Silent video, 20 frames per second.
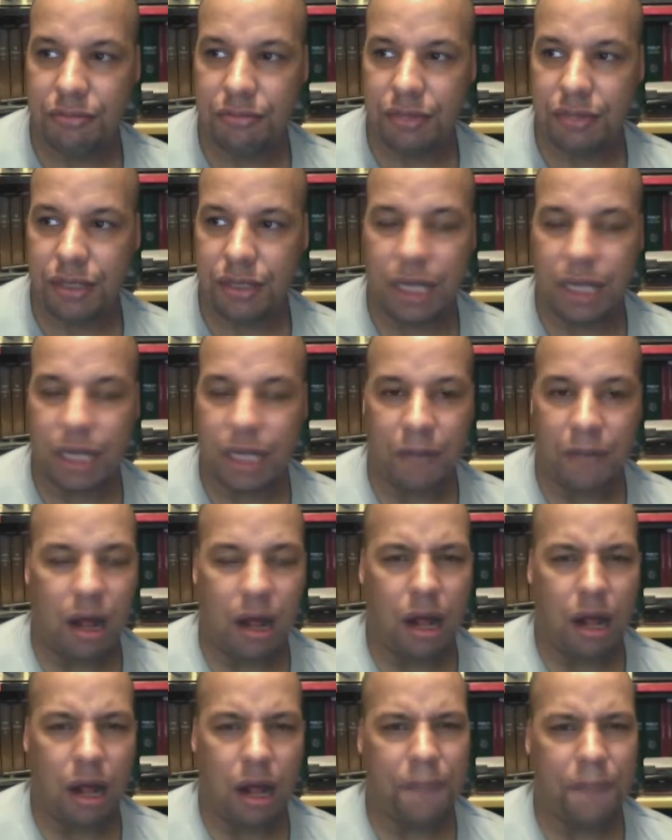some
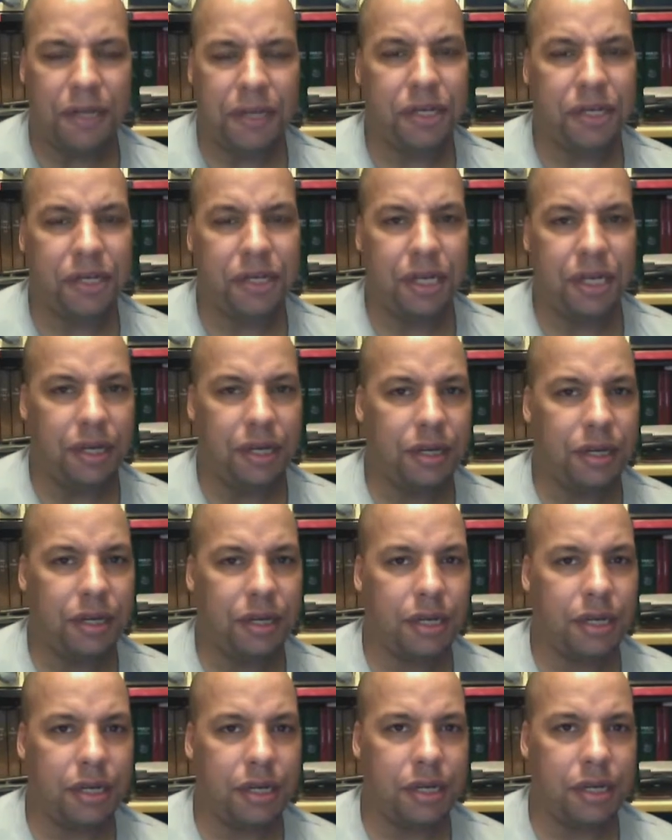RPG,
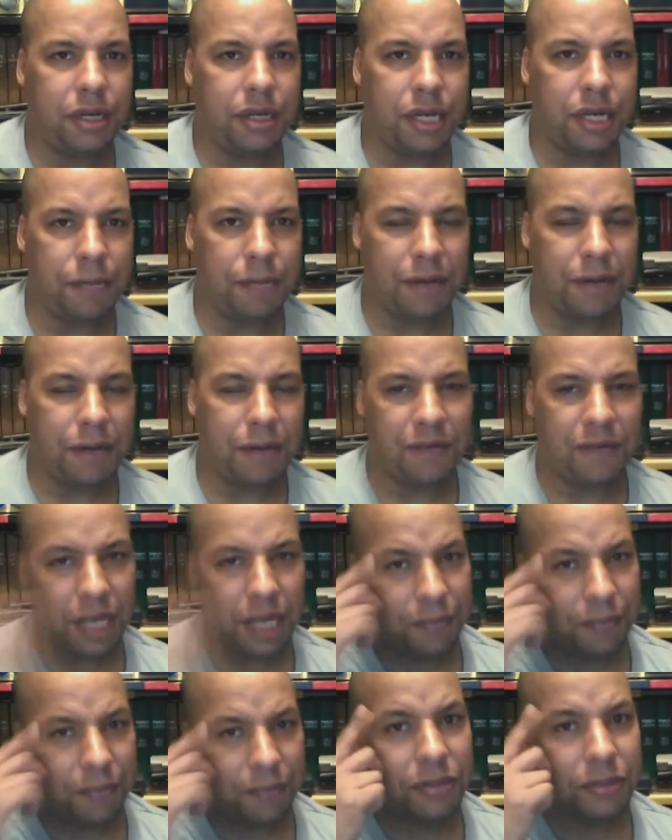and a couple other
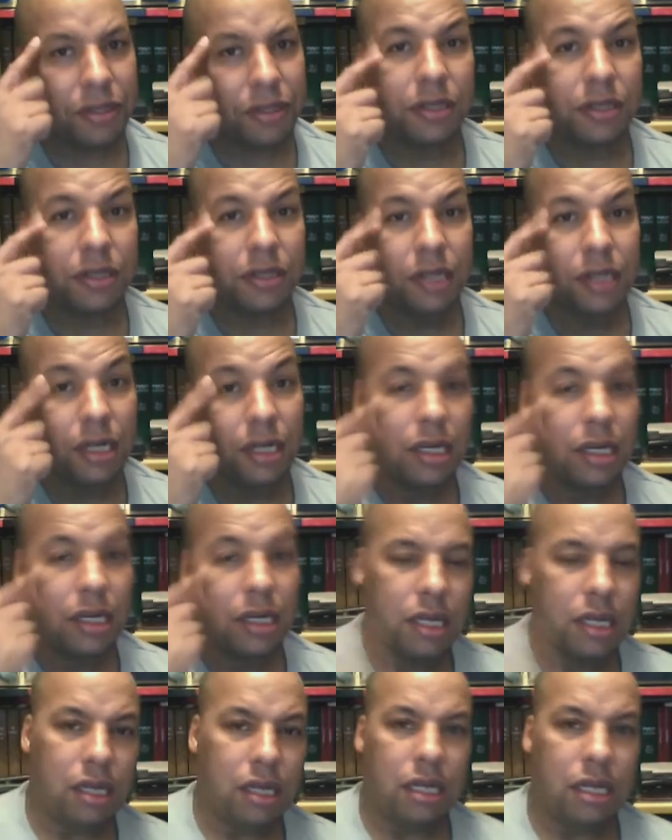games.
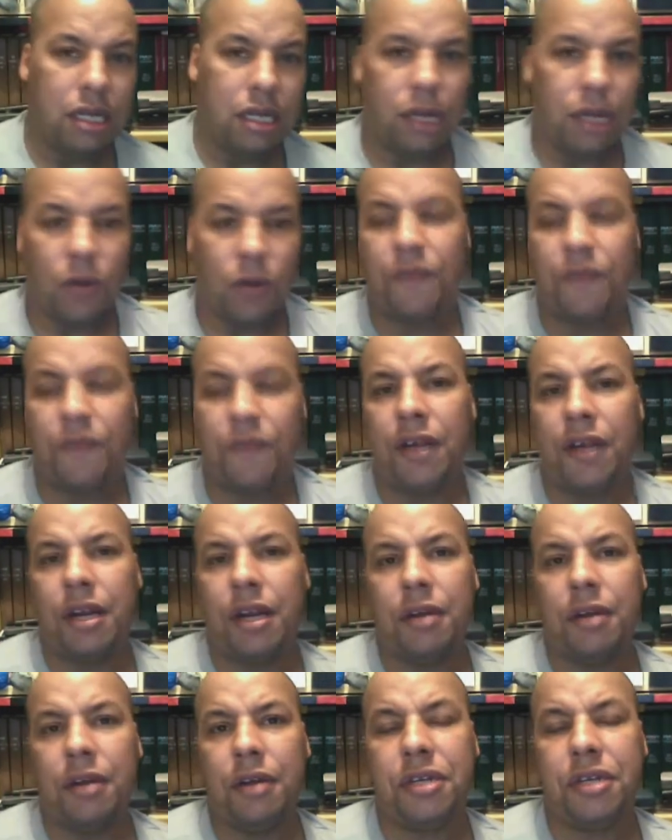And one thing I
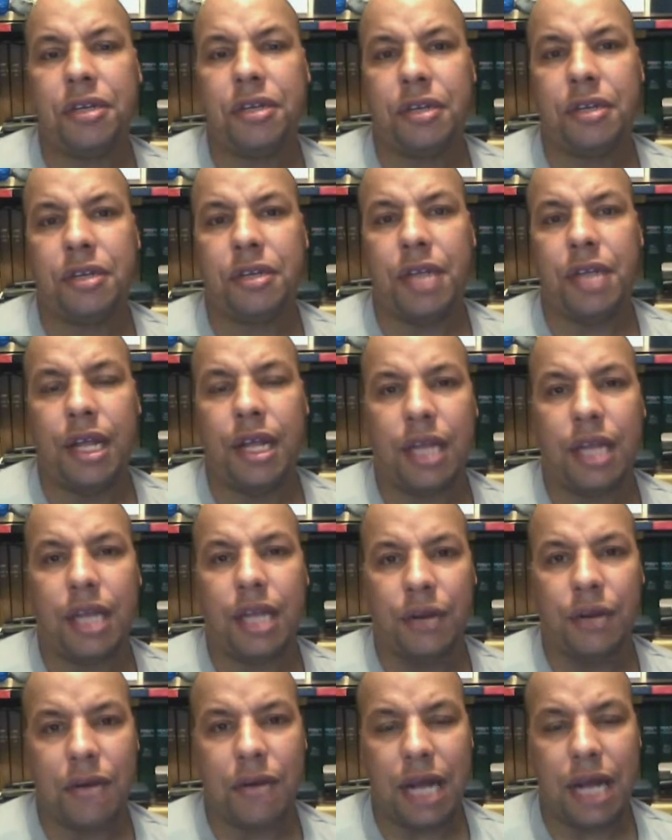noticed that they
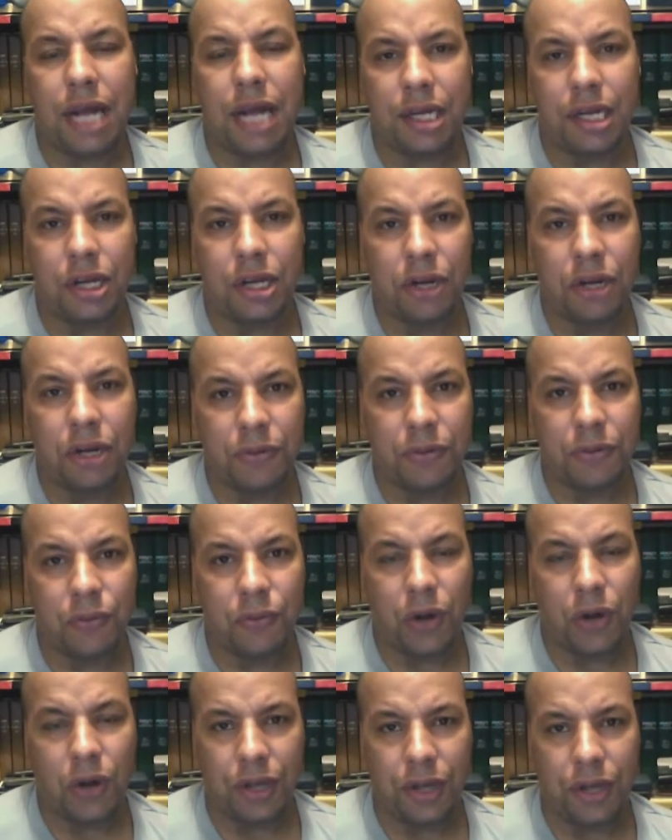all had in common
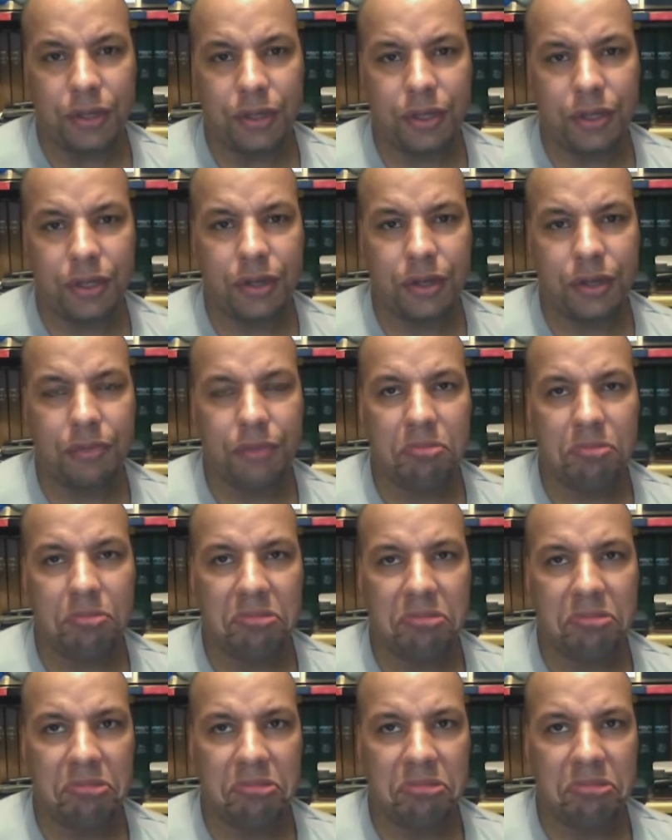was
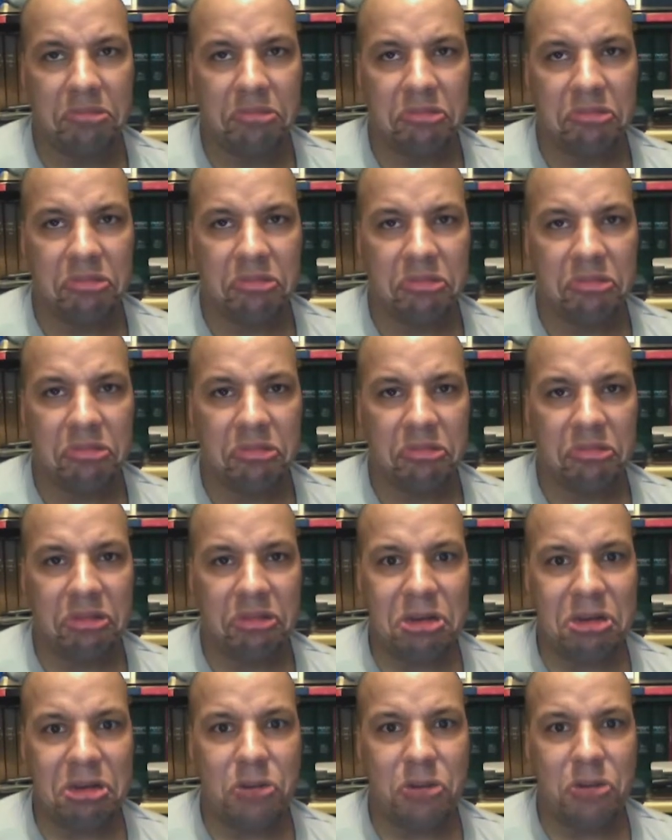
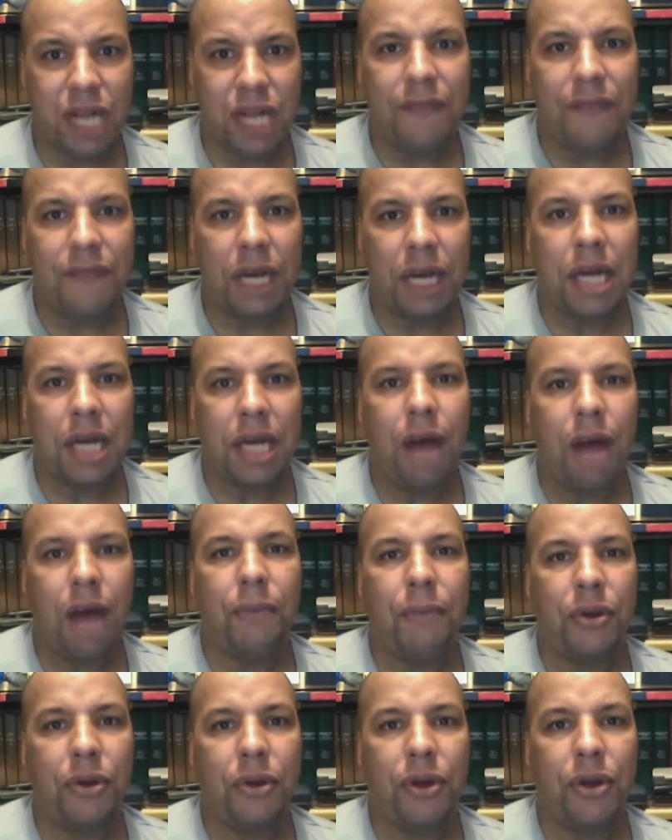you were leveling
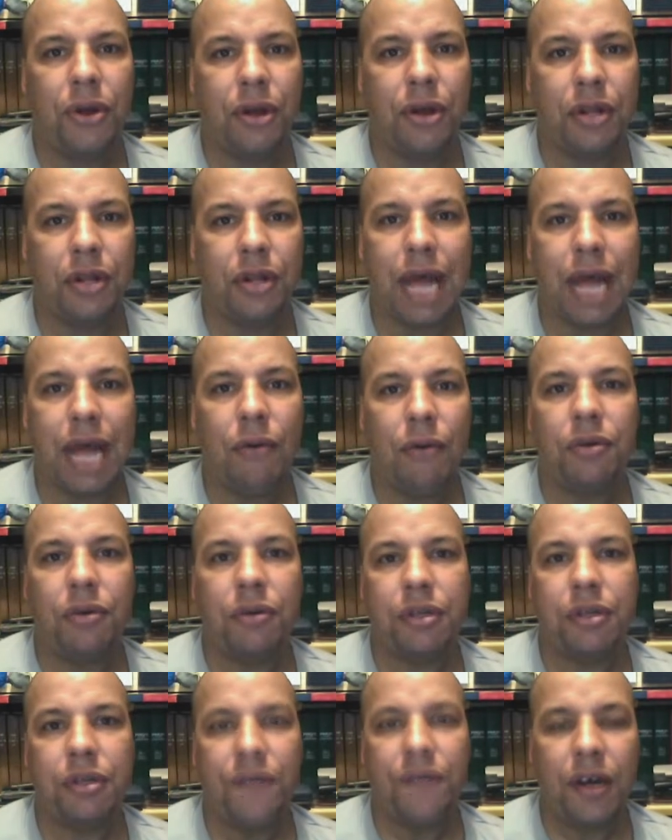up. That
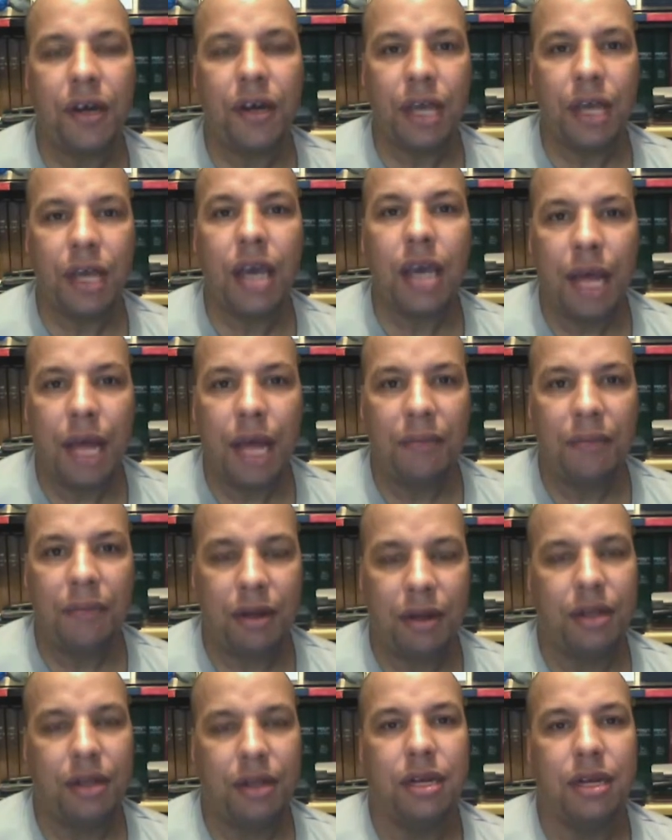was the fucking game.
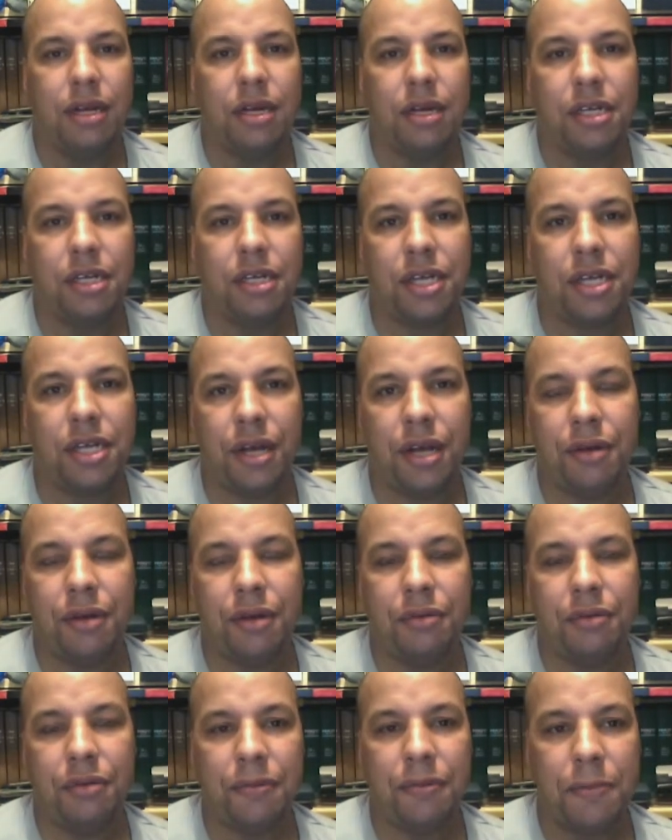
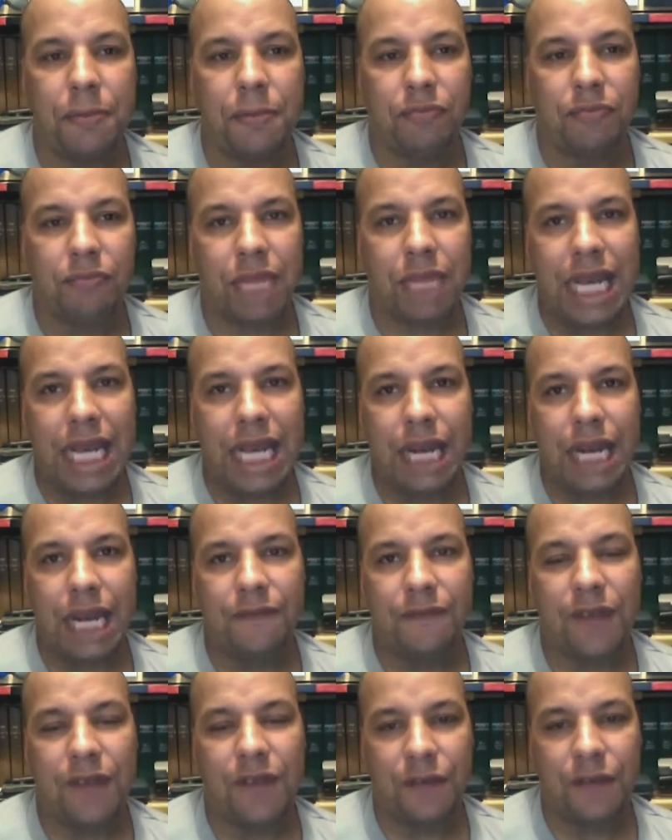So in
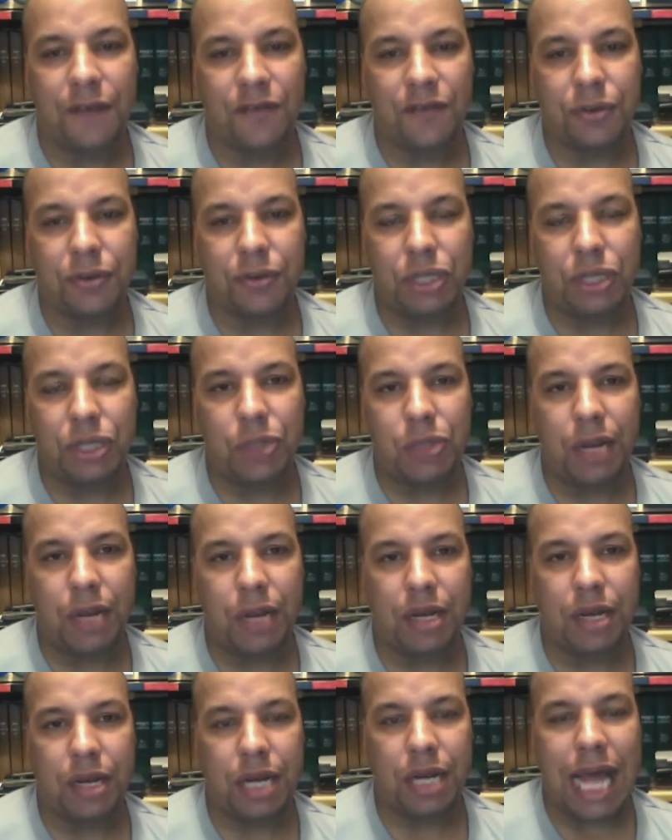Farmville, you
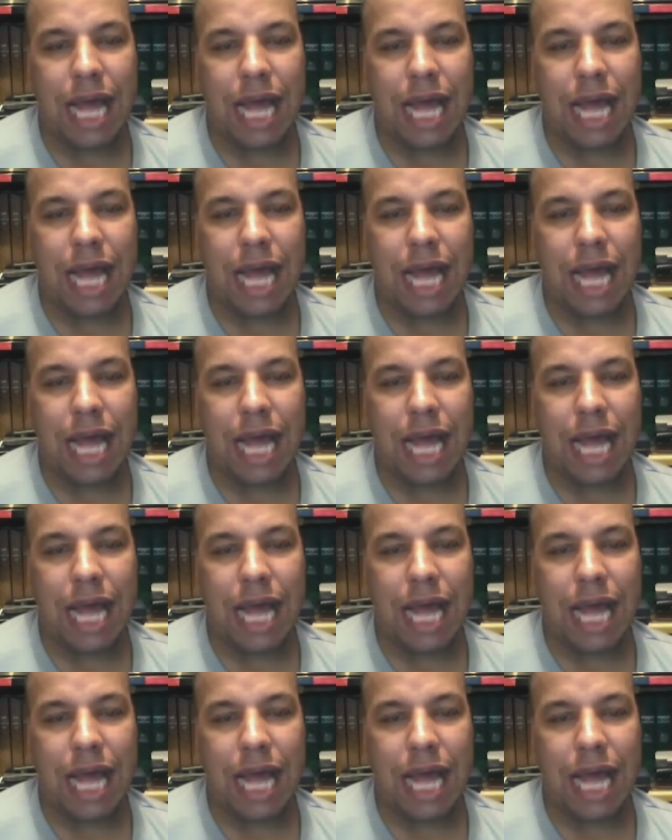spend